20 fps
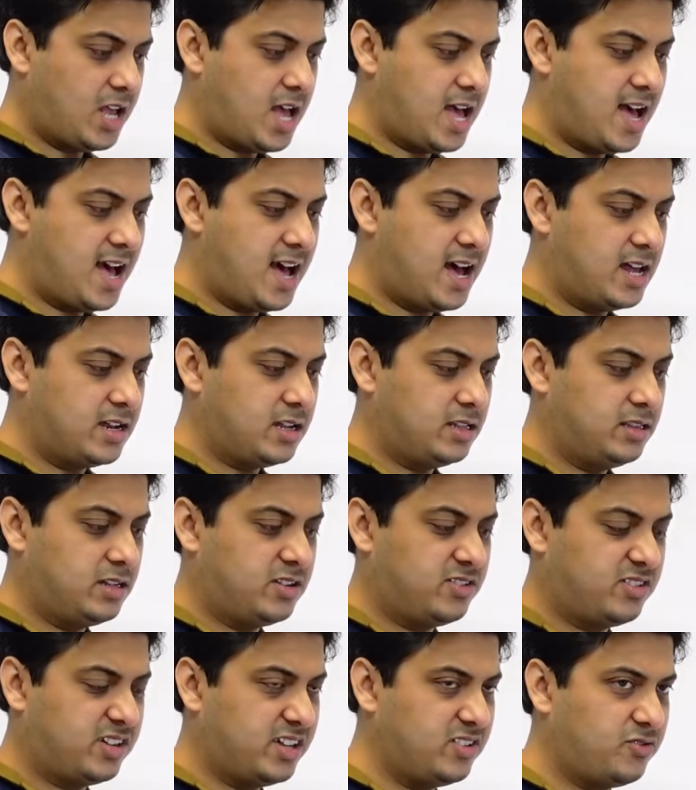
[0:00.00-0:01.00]
and the
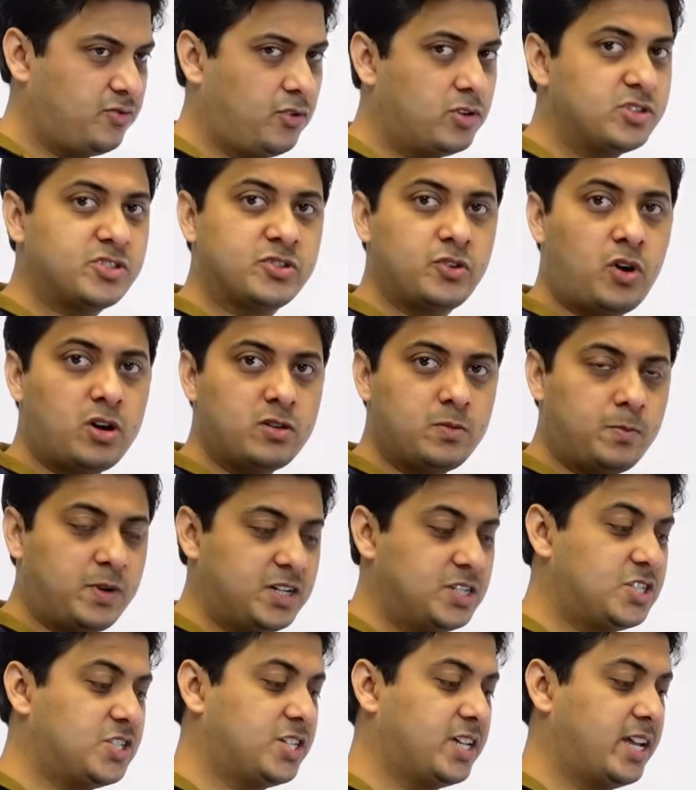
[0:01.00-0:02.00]
distance was not
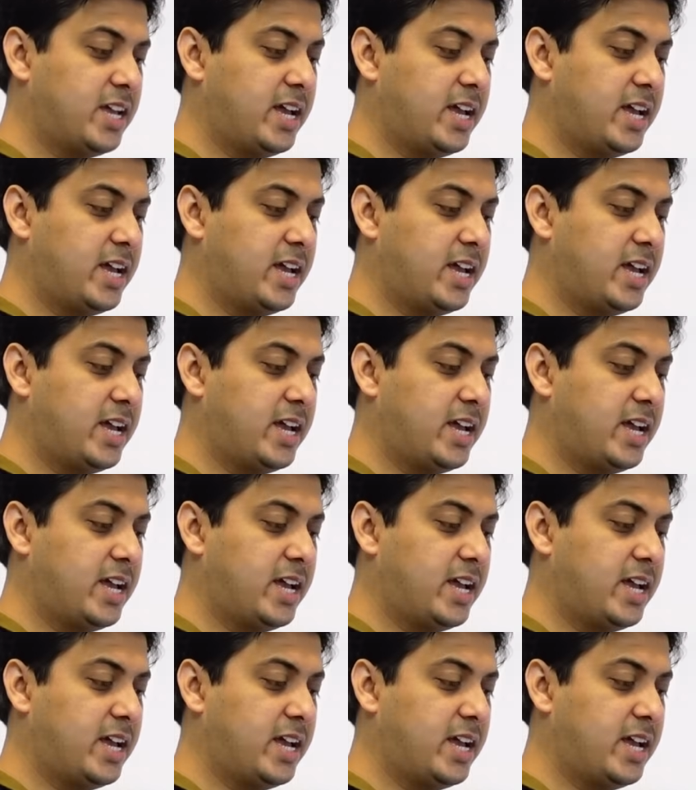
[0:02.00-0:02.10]
much